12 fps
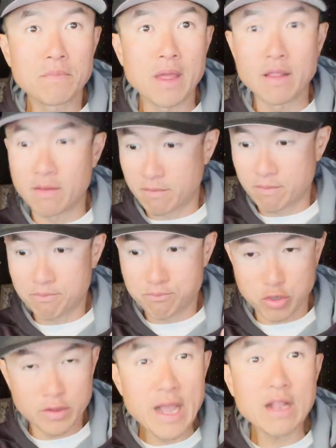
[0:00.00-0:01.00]
and
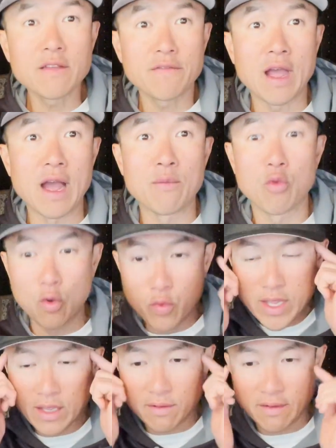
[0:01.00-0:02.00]
productive time where
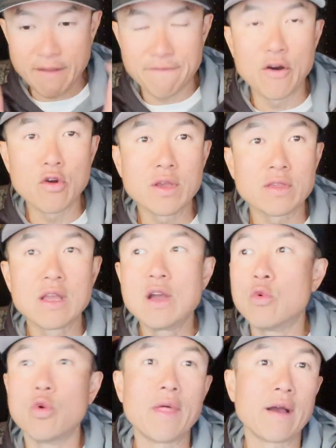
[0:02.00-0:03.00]
we can stay focused
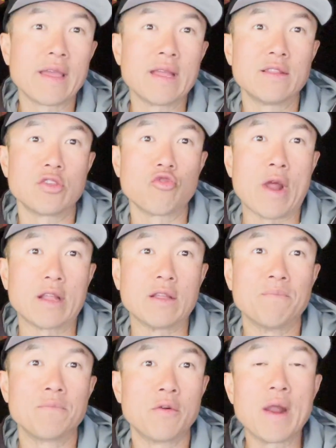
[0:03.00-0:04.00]
without getting
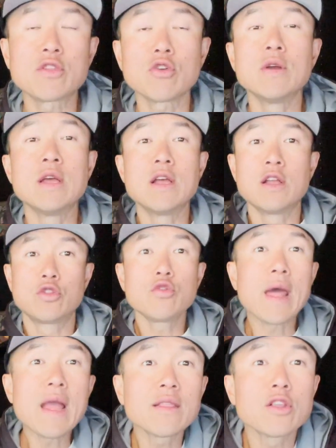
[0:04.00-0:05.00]
distracted. All right, so do
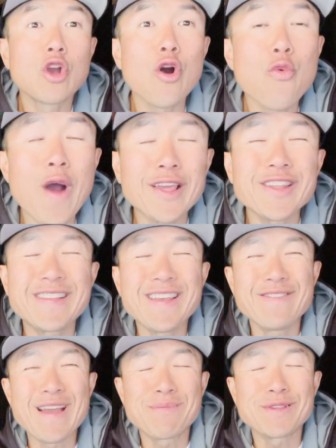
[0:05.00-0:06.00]
that. Go watch a
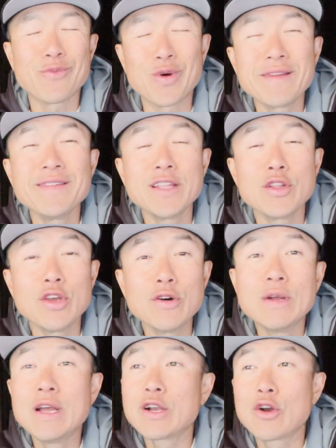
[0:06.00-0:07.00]
TV episode, whatever you need to
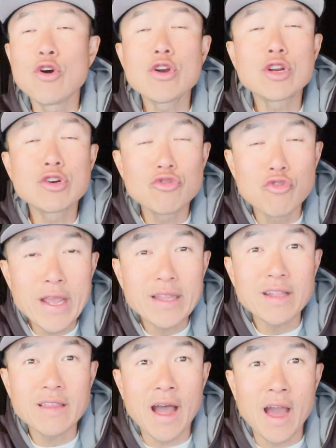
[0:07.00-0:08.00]
do. Go create
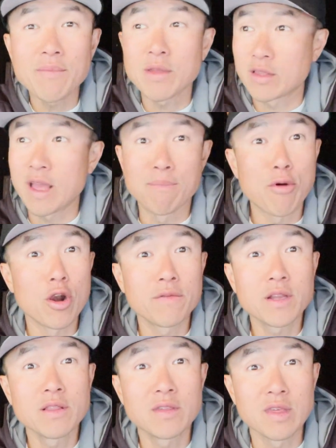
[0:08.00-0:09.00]
the time. That's again part of
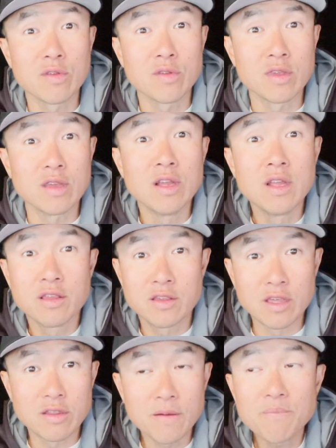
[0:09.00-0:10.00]
the consistency
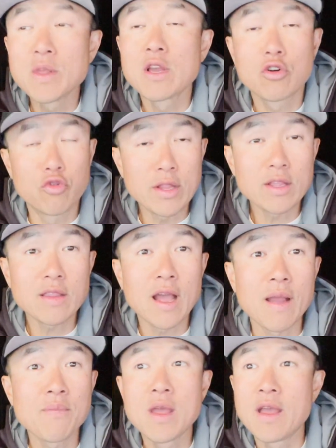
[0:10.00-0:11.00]
system. Create the
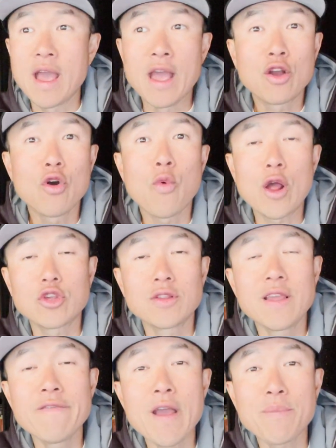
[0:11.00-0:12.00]
time and go watch a
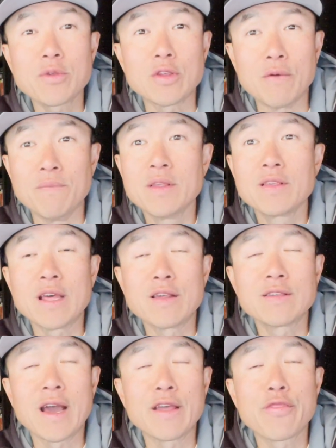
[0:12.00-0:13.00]
TV episode. Set
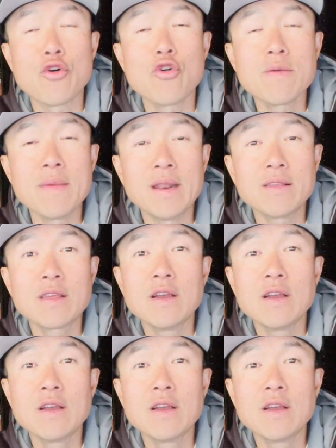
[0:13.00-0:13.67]
aside 30 minutes